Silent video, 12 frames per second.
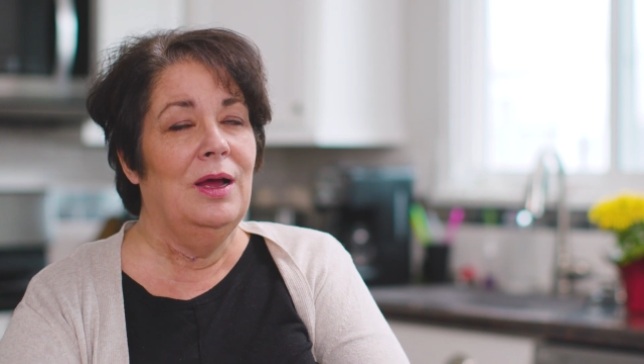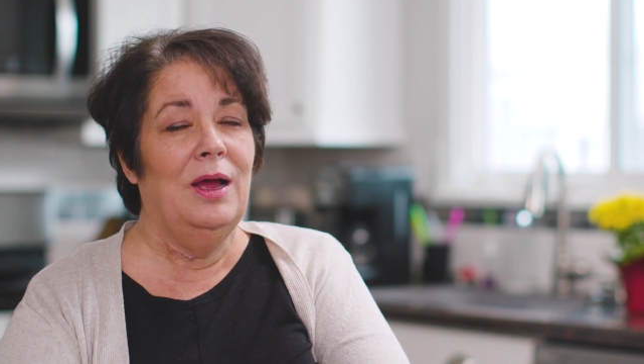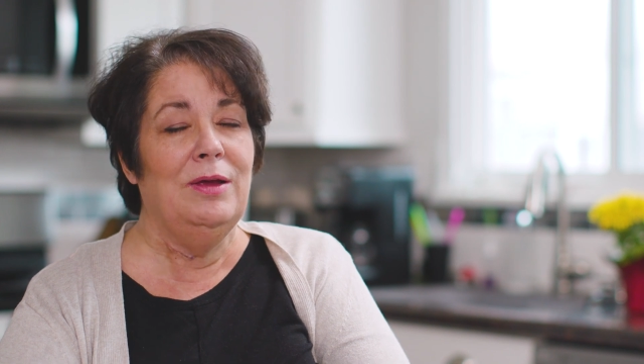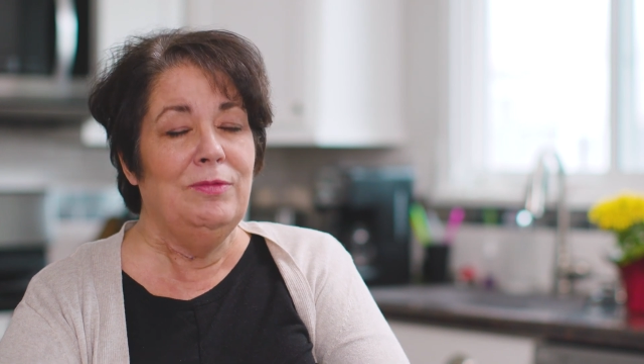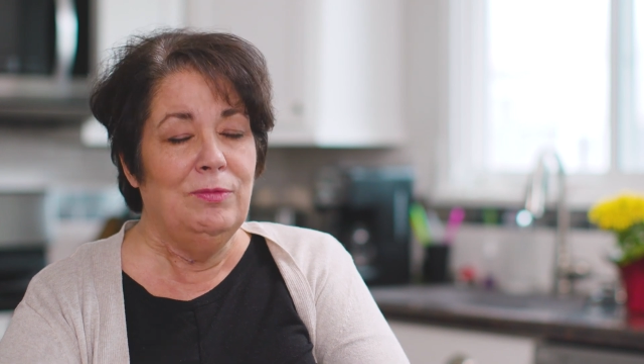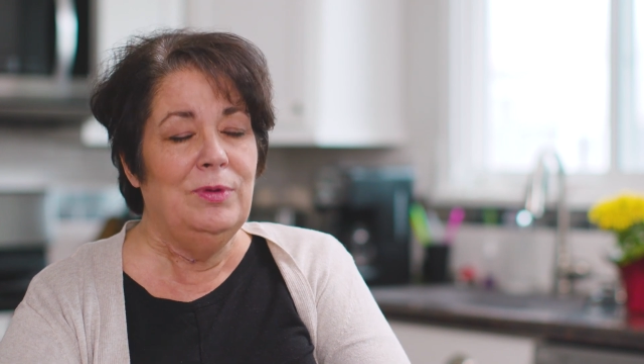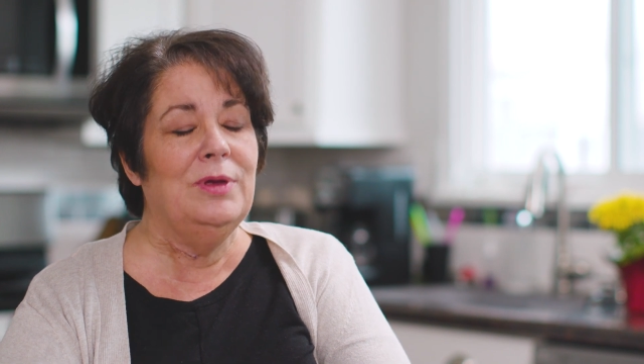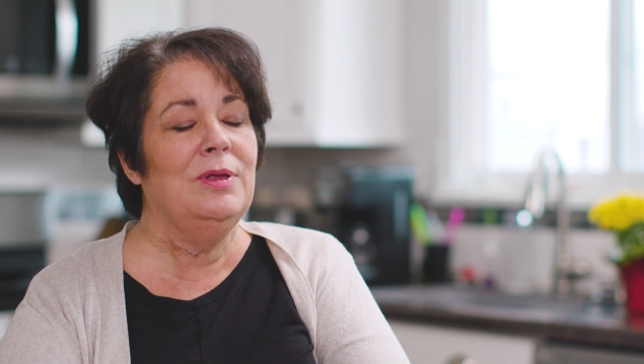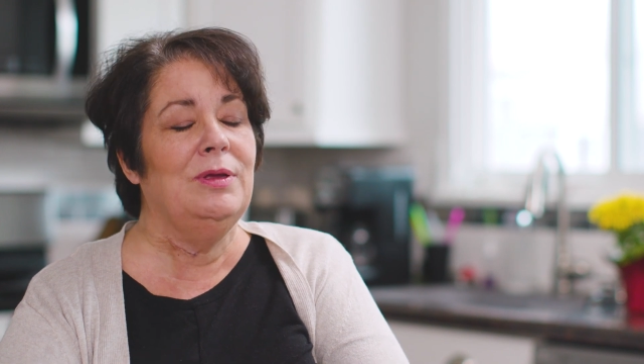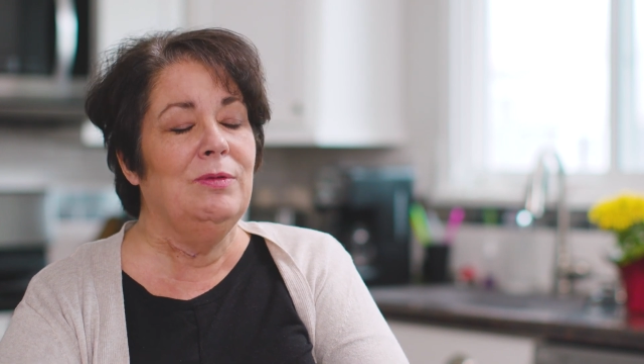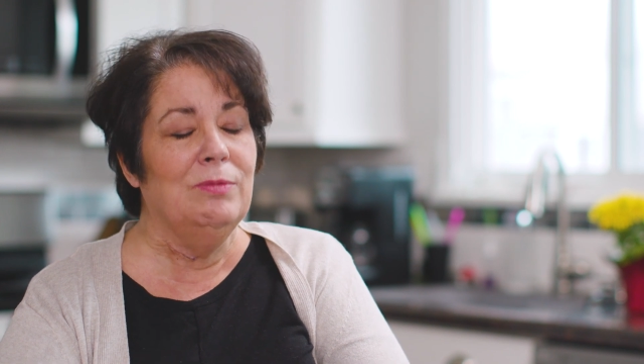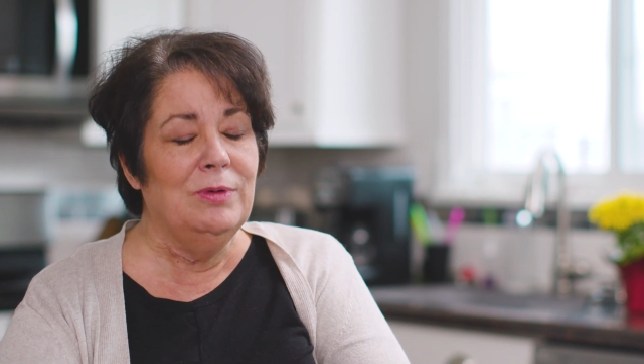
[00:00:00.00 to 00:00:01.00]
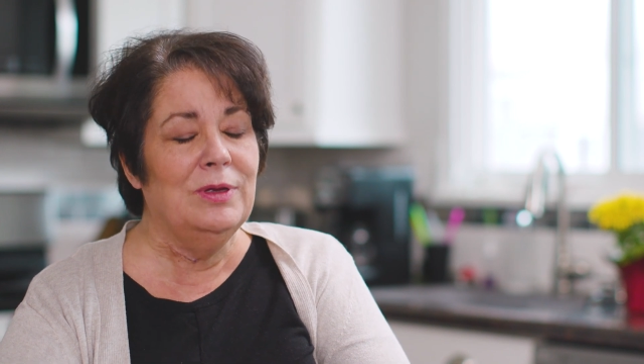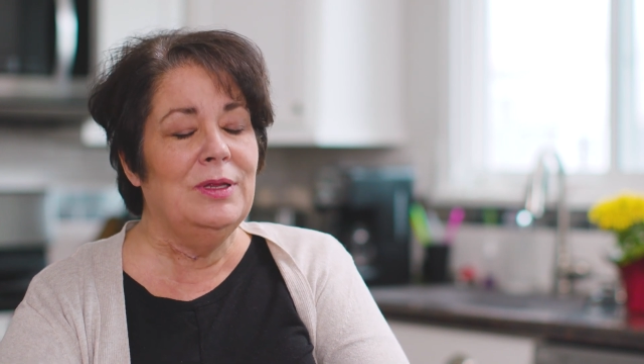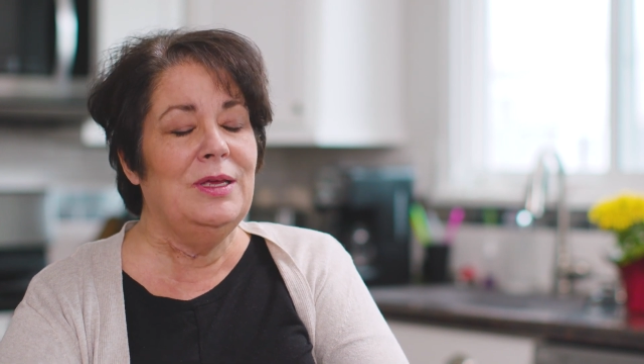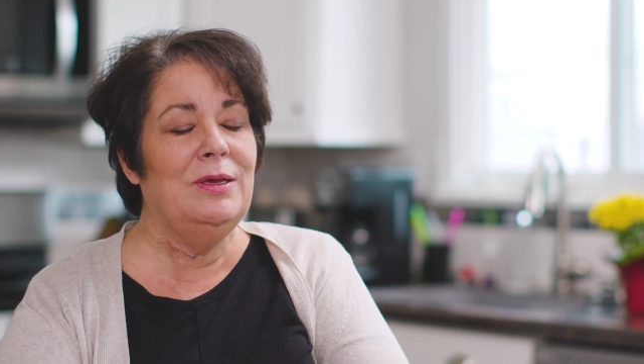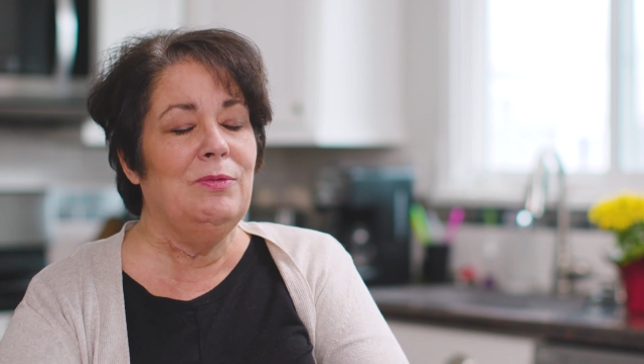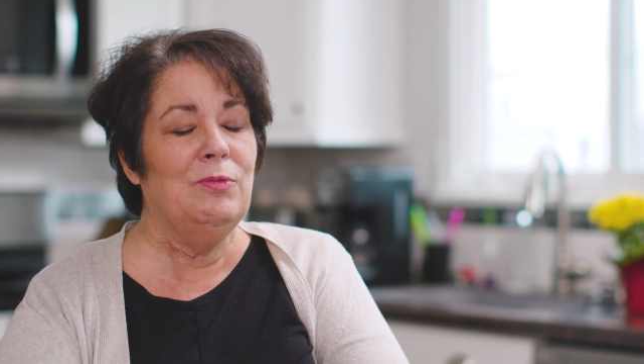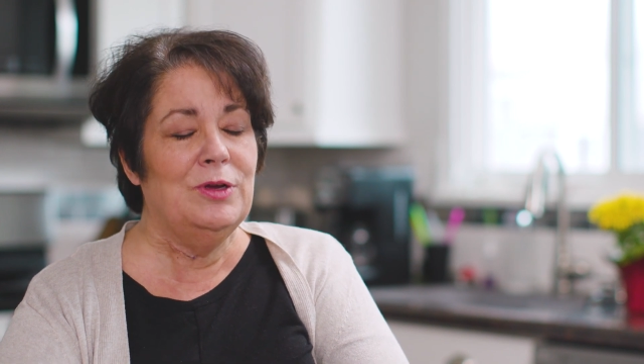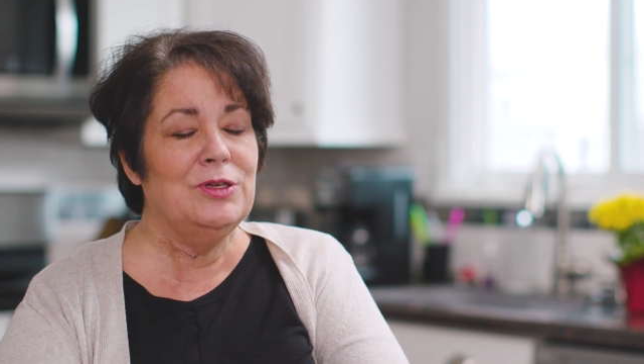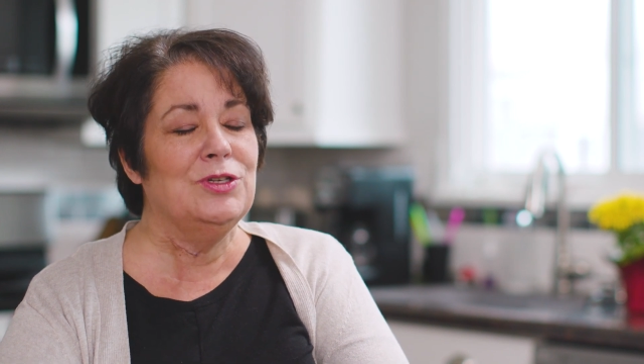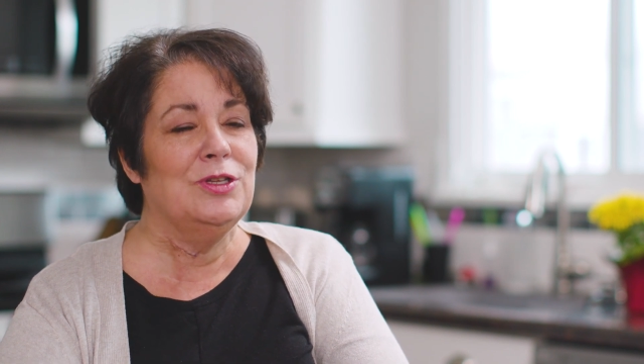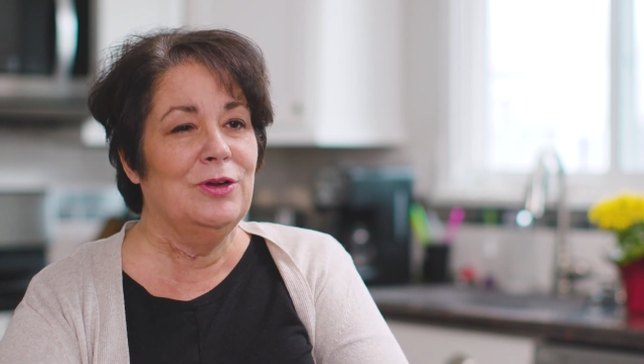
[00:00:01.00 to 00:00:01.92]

wish